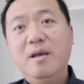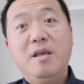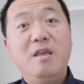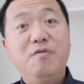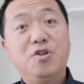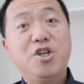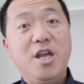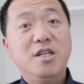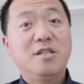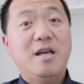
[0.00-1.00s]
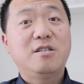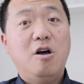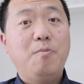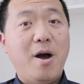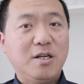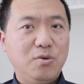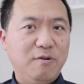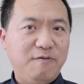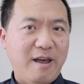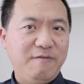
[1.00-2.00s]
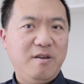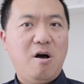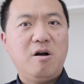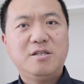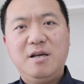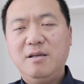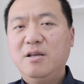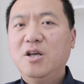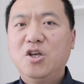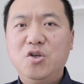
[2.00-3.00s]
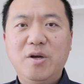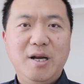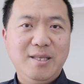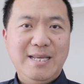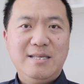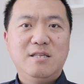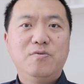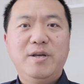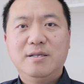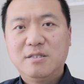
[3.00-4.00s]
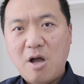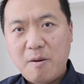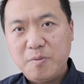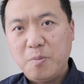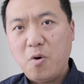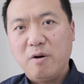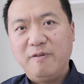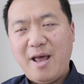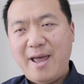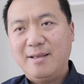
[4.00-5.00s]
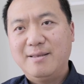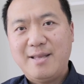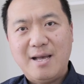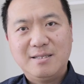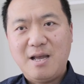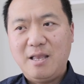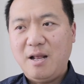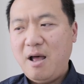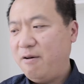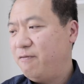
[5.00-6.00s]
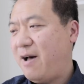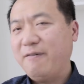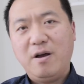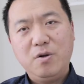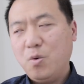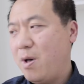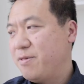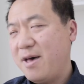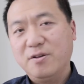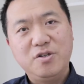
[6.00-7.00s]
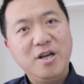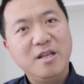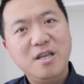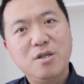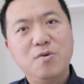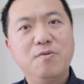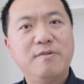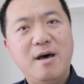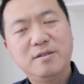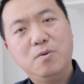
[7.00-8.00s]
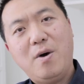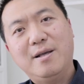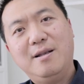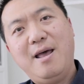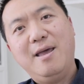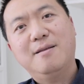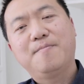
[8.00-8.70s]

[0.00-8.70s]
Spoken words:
If you change that softbox to a 5 feet octa, you're gonna need 3 stops more of light. That's kind of 500, 1000, you're gonna need 2000 watt light.